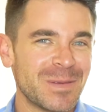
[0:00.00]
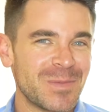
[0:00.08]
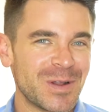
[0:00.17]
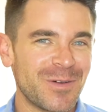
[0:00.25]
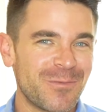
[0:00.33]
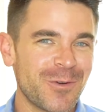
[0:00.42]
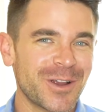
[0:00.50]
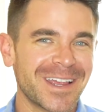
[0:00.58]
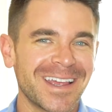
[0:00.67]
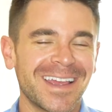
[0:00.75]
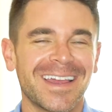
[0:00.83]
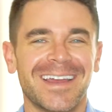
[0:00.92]
the middle of
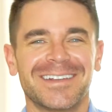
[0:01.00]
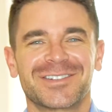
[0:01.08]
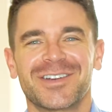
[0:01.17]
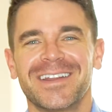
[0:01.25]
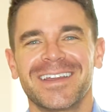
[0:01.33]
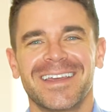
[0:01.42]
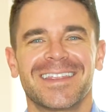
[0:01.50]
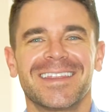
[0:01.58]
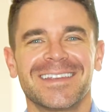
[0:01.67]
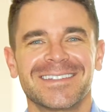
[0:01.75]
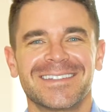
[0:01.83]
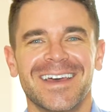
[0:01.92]
working and trying to get
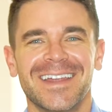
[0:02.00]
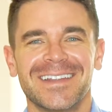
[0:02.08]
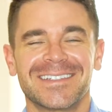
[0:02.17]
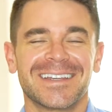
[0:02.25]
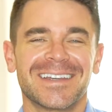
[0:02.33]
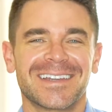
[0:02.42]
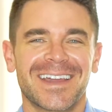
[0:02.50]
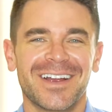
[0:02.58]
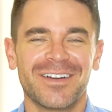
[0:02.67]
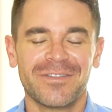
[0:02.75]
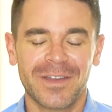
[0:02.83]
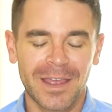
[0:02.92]
things done and taken
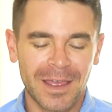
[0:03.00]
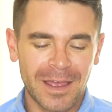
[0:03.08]
care of.